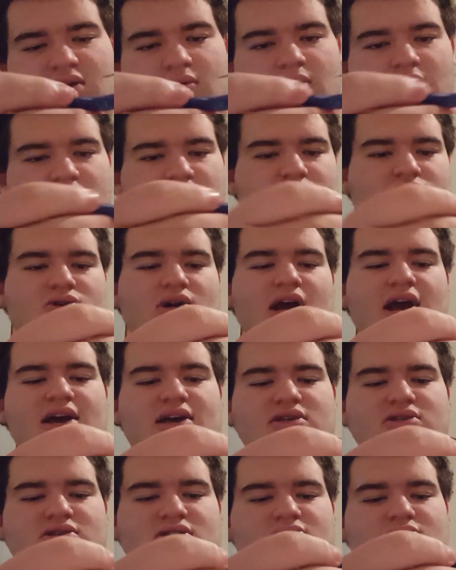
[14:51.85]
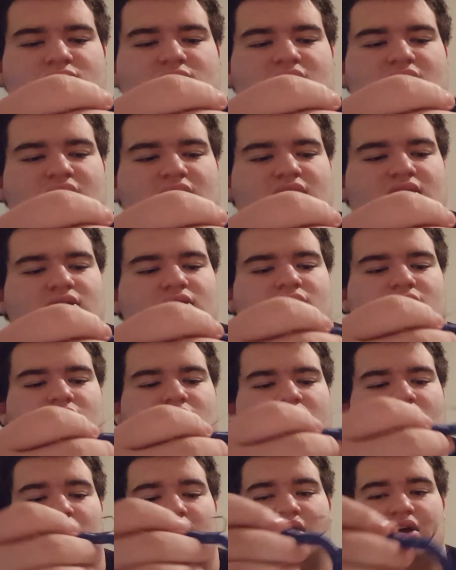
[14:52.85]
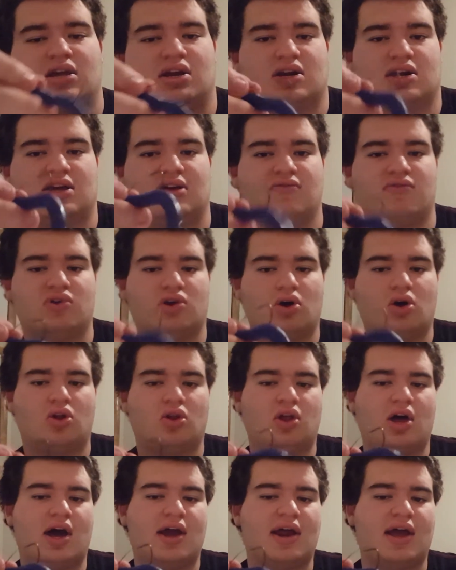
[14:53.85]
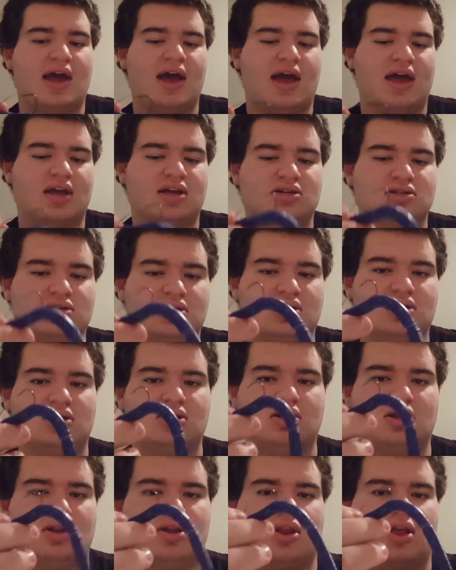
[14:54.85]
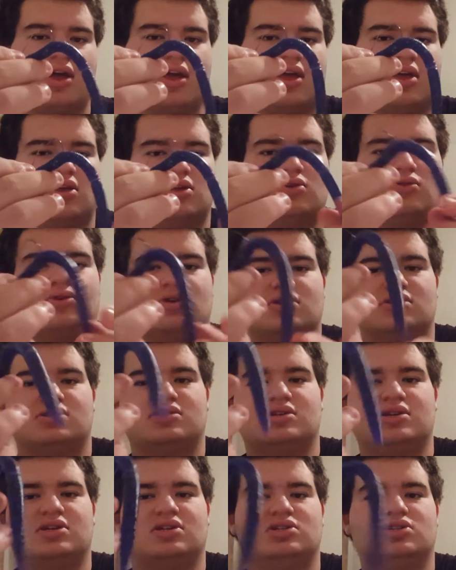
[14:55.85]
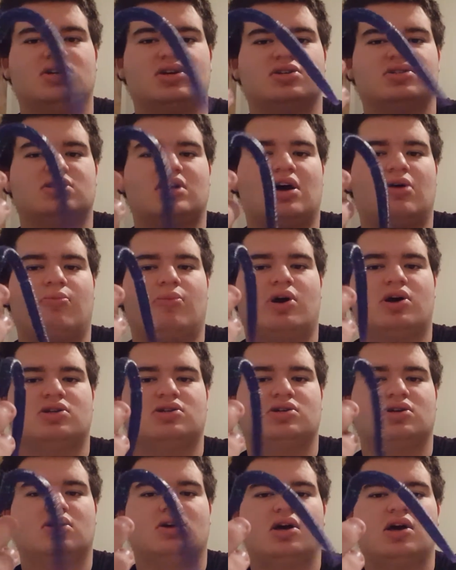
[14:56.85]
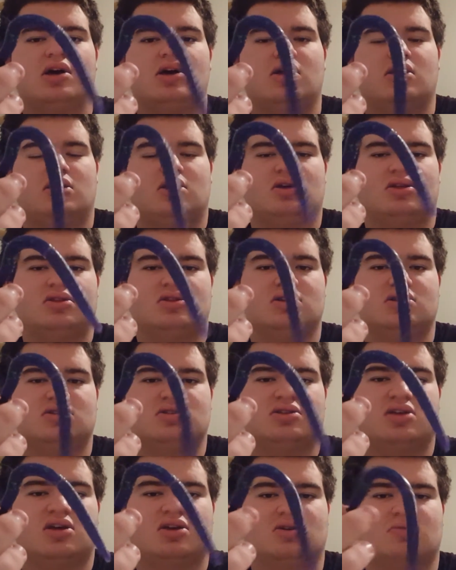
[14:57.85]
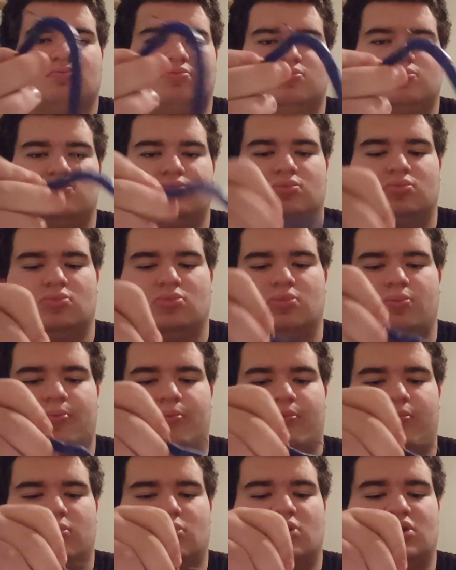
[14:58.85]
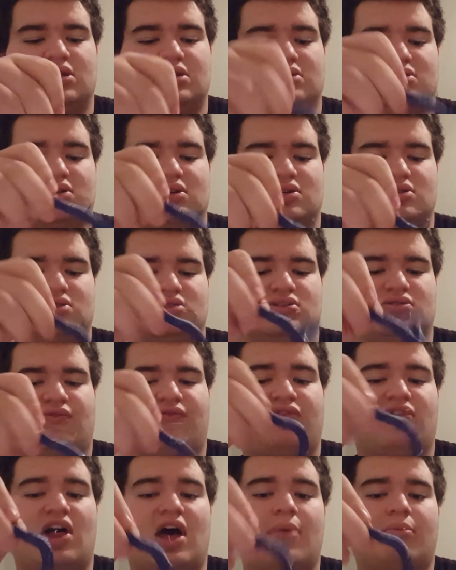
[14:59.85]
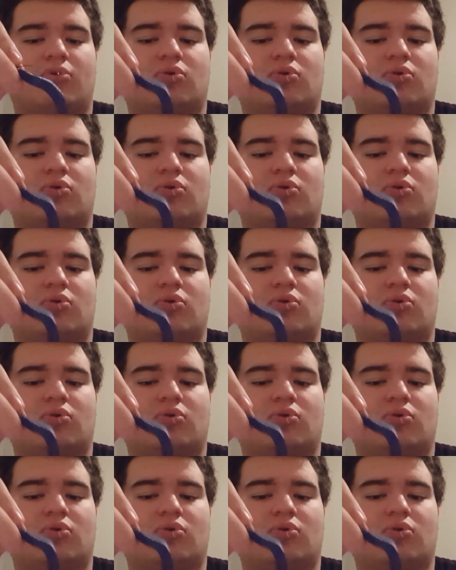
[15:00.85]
Say you want to drag something and give it a lot of action, like you can see just how much these things just